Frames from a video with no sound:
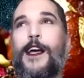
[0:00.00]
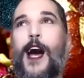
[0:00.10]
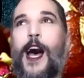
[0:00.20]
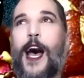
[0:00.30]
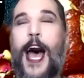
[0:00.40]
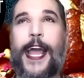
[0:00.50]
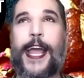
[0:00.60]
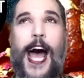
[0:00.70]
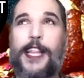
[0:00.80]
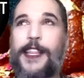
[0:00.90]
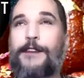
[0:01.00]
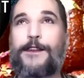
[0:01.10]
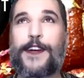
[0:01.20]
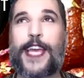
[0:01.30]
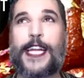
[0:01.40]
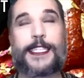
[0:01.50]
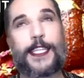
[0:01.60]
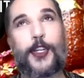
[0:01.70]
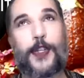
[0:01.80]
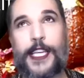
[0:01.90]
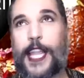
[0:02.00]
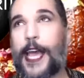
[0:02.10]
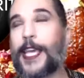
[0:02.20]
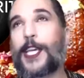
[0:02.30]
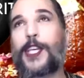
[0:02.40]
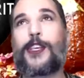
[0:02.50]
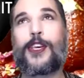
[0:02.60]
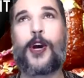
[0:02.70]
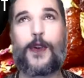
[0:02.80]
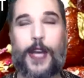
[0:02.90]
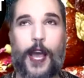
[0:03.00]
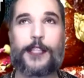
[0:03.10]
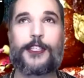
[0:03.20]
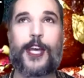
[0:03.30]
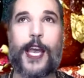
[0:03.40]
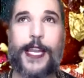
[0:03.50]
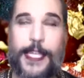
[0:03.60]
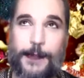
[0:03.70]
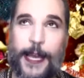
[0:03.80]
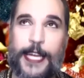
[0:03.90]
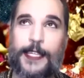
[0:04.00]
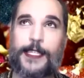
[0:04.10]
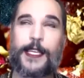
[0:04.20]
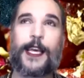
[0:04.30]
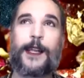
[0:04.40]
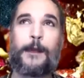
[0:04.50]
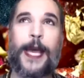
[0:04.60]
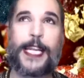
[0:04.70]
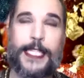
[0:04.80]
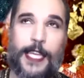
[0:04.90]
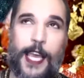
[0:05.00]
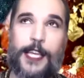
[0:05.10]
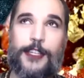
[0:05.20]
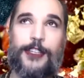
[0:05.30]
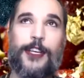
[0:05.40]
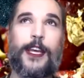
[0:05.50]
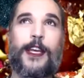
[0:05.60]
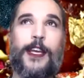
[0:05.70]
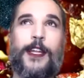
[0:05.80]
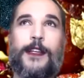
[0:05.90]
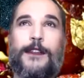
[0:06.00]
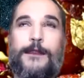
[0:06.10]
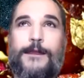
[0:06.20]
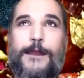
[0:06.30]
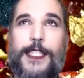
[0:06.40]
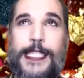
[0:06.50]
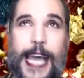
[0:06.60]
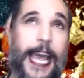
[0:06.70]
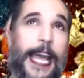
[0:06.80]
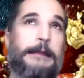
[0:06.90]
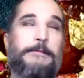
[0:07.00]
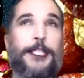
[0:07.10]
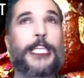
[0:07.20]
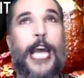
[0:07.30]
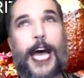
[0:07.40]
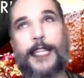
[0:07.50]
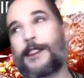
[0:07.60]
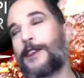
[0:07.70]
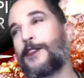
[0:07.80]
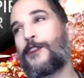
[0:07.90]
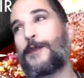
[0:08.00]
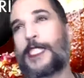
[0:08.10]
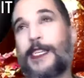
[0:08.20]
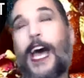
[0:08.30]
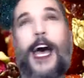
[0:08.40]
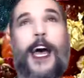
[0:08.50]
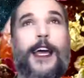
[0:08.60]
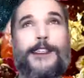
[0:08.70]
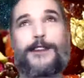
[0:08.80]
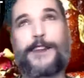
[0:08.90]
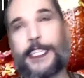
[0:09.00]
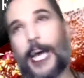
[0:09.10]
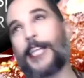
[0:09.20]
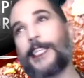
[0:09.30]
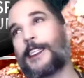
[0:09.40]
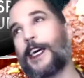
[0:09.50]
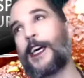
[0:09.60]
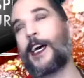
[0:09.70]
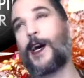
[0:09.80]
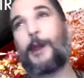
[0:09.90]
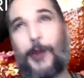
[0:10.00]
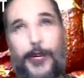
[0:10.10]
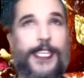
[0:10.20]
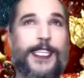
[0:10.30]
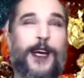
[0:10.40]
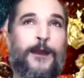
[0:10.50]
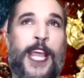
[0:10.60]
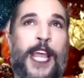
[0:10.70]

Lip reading: I'll never forget. It's literally like yoga, Chinese medicine, meditation, Zen, shiatsu, massage, Vedanta, Buddhism.